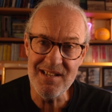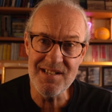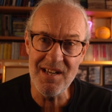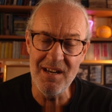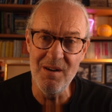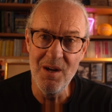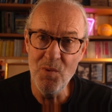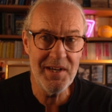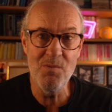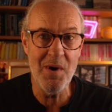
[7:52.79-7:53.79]
And so
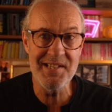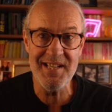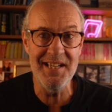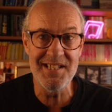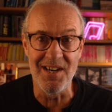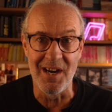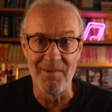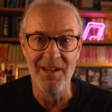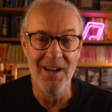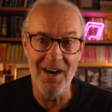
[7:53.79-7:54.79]
we didn't waste any time.
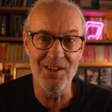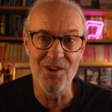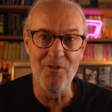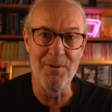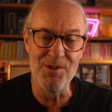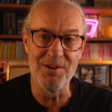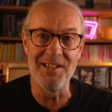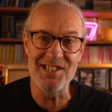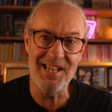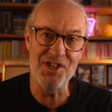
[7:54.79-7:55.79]
I got them doing
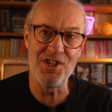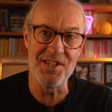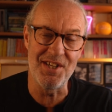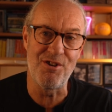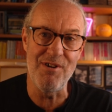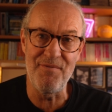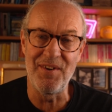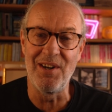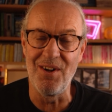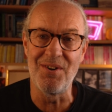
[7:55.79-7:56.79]
sketches and
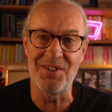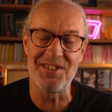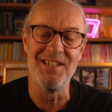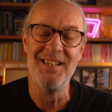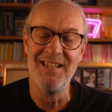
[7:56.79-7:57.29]
graphic logs